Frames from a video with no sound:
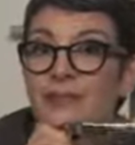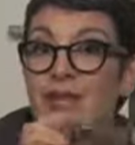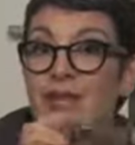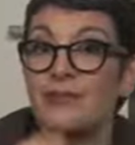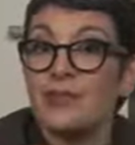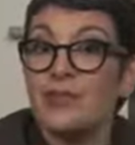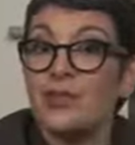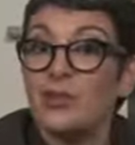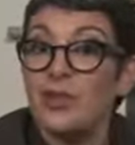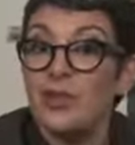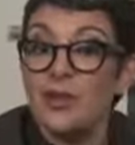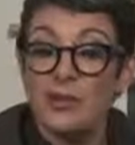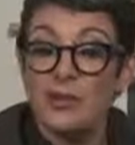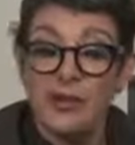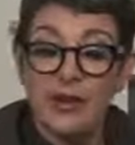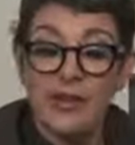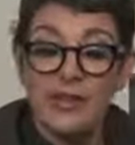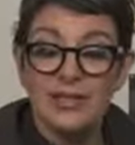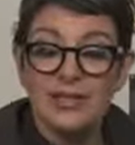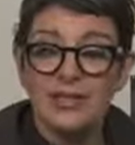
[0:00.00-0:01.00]
And for the right
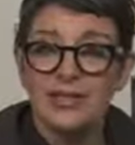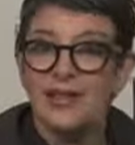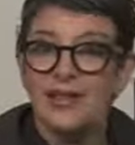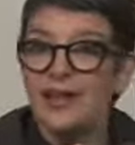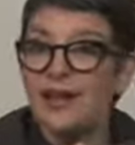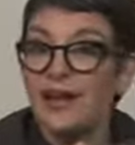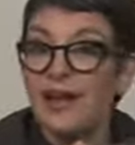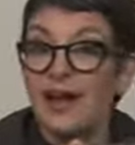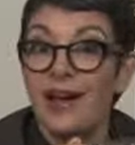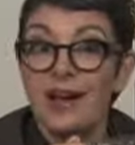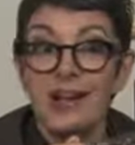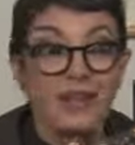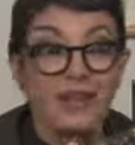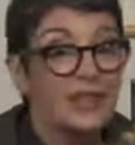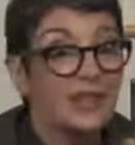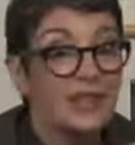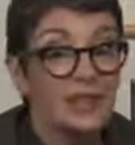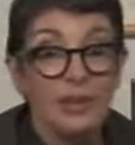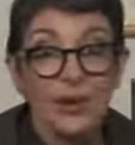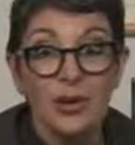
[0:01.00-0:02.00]
price, I'd
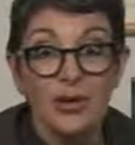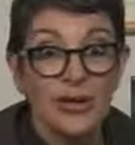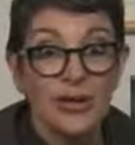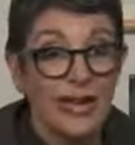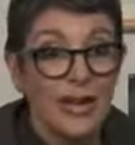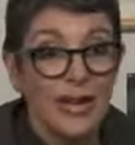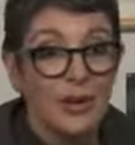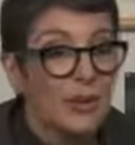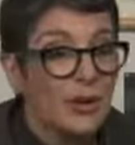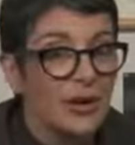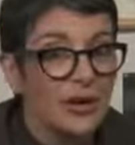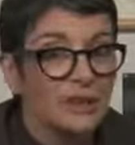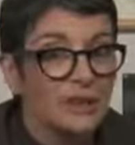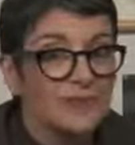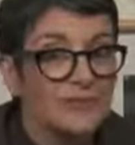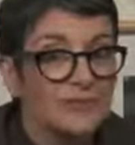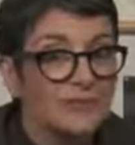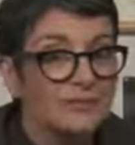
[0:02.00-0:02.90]
eat them on camera.